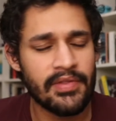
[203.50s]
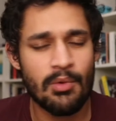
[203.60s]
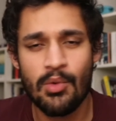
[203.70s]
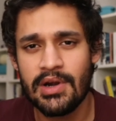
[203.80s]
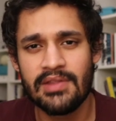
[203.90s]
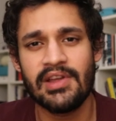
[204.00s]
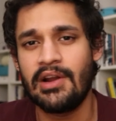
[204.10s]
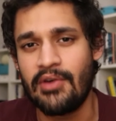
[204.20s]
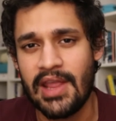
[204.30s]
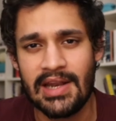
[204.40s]
They weren't the
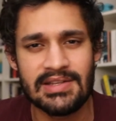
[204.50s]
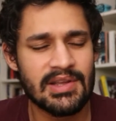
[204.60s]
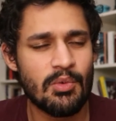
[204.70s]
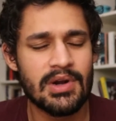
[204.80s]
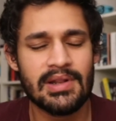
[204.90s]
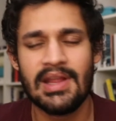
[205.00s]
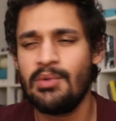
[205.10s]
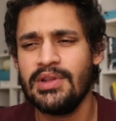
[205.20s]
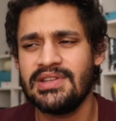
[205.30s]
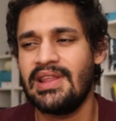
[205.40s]
grades.
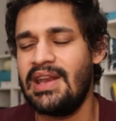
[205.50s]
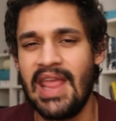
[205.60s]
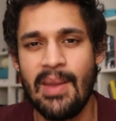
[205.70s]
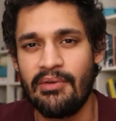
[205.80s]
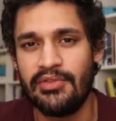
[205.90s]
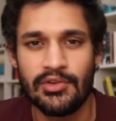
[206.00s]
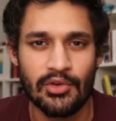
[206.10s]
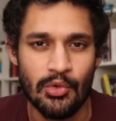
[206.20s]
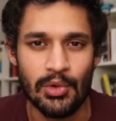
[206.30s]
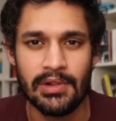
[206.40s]
It wasn't the name of the
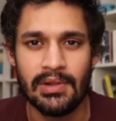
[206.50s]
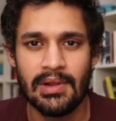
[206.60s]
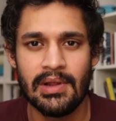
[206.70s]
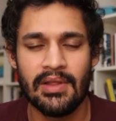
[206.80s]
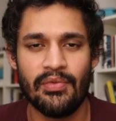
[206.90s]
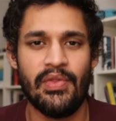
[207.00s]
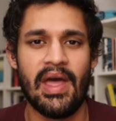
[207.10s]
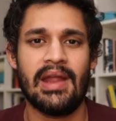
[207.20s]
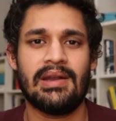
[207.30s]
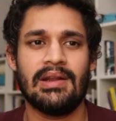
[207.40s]
school
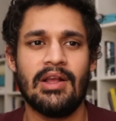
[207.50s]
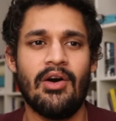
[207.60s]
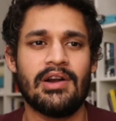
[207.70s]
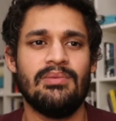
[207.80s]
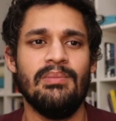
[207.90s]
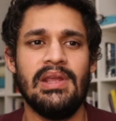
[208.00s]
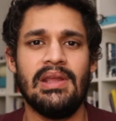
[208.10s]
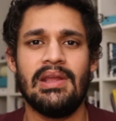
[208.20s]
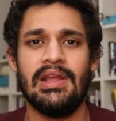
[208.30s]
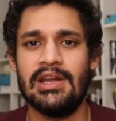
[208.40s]
that got
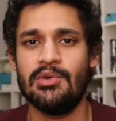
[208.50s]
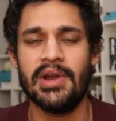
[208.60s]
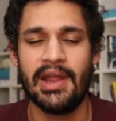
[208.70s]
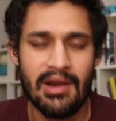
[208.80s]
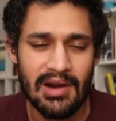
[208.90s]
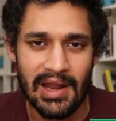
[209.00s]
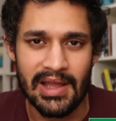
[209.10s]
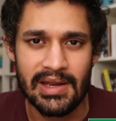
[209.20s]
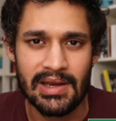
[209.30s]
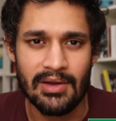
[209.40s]
me into an
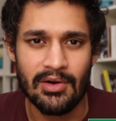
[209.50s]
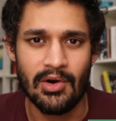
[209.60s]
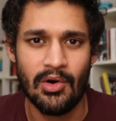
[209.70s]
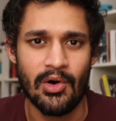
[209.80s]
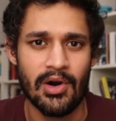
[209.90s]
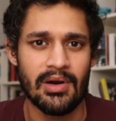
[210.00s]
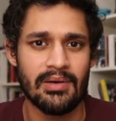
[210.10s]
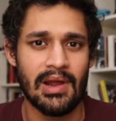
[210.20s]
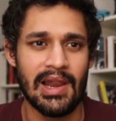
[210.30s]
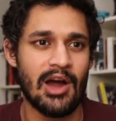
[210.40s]
airline
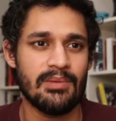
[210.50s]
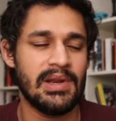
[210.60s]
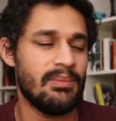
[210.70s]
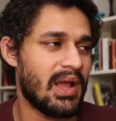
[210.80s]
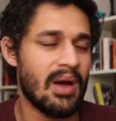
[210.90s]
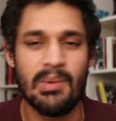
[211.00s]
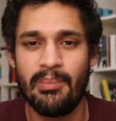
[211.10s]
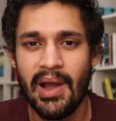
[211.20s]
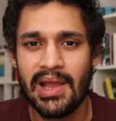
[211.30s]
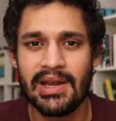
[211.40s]
or allowed me to become a
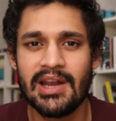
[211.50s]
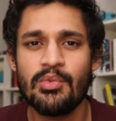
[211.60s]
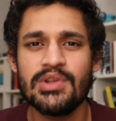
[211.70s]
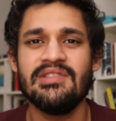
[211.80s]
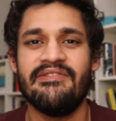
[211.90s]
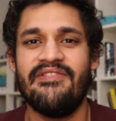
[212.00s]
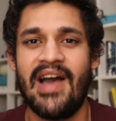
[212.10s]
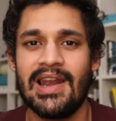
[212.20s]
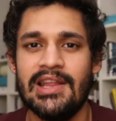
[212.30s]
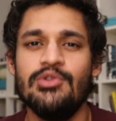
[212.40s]
pilot. It was the
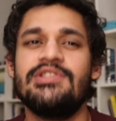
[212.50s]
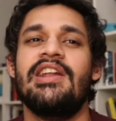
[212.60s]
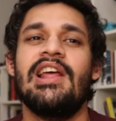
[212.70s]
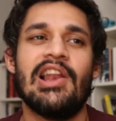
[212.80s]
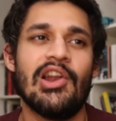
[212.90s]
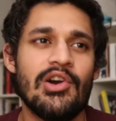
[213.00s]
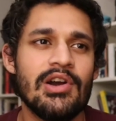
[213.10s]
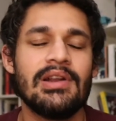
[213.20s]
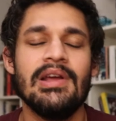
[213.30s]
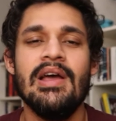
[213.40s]
values that I
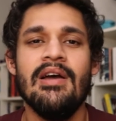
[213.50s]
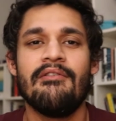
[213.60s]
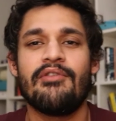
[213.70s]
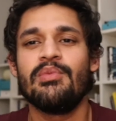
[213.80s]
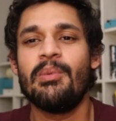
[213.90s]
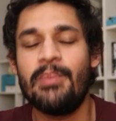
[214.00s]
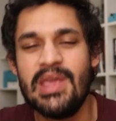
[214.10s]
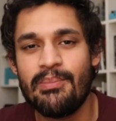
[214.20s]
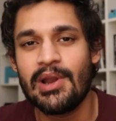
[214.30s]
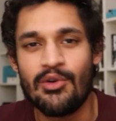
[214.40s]
learned from the
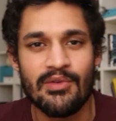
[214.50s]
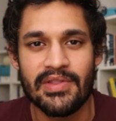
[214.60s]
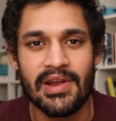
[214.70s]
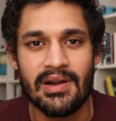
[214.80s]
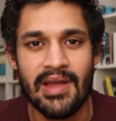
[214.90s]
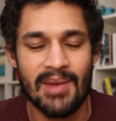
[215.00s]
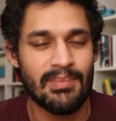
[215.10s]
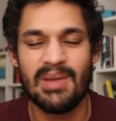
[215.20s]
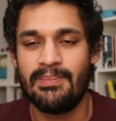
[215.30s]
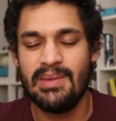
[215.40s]
people over there. And
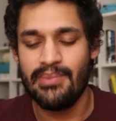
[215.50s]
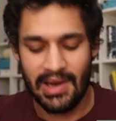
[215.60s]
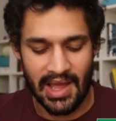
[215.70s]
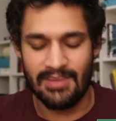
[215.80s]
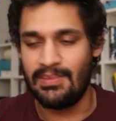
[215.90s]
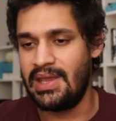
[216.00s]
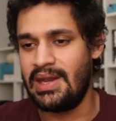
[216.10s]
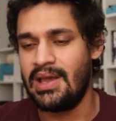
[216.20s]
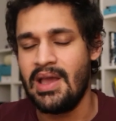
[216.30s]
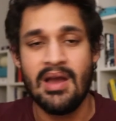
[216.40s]
by people, I
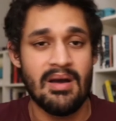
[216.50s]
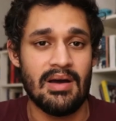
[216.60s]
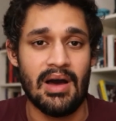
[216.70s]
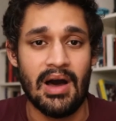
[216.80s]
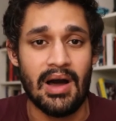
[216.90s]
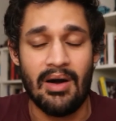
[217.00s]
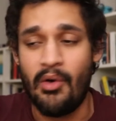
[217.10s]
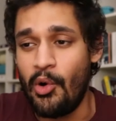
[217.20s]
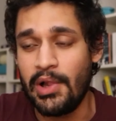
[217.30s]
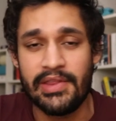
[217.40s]
mean
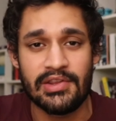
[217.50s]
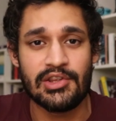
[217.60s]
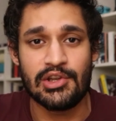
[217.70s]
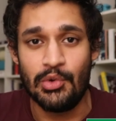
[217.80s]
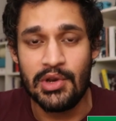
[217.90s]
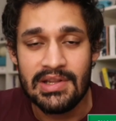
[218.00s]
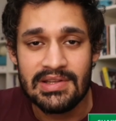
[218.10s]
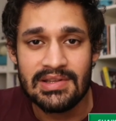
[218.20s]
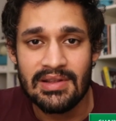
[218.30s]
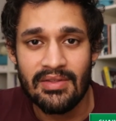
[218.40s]
all the
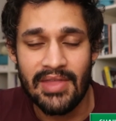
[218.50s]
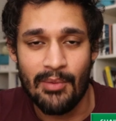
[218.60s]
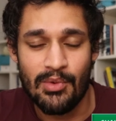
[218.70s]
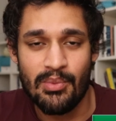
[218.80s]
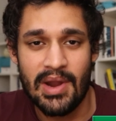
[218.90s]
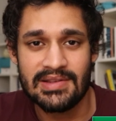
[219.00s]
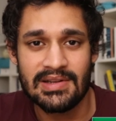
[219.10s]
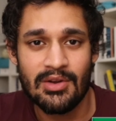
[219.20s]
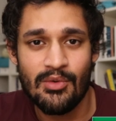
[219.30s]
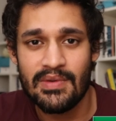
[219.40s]
students that were
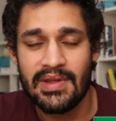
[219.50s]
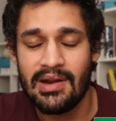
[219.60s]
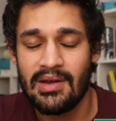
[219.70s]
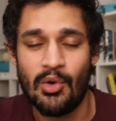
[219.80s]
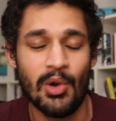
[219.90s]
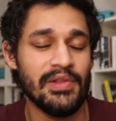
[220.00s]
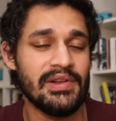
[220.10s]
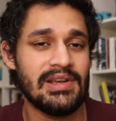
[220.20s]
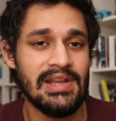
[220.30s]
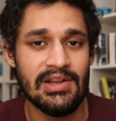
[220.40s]
present over there, all
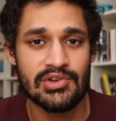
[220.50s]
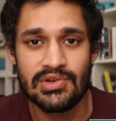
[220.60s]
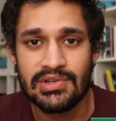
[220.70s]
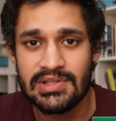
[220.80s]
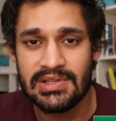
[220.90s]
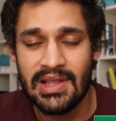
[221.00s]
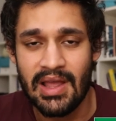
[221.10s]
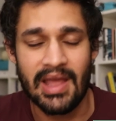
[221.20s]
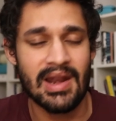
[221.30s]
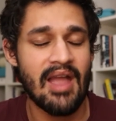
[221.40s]
the teachers,
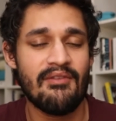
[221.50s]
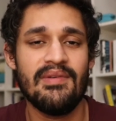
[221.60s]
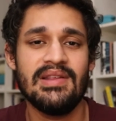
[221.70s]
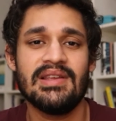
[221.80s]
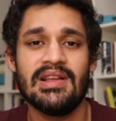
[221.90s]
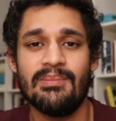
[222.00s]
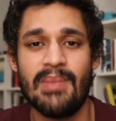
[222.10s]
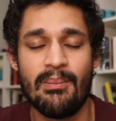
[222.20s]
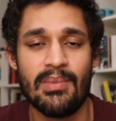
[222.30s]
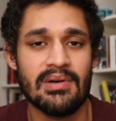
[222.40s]
and every single
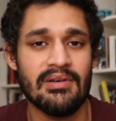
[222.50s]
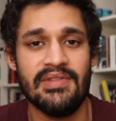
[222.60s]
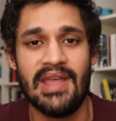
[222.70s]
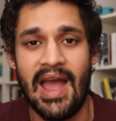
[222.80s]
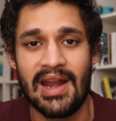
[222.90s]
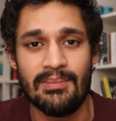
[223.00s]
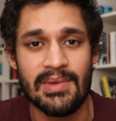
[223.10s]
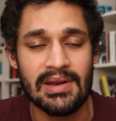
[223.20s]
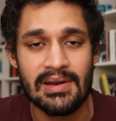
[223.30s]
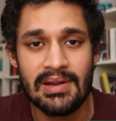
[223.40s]
member of the admin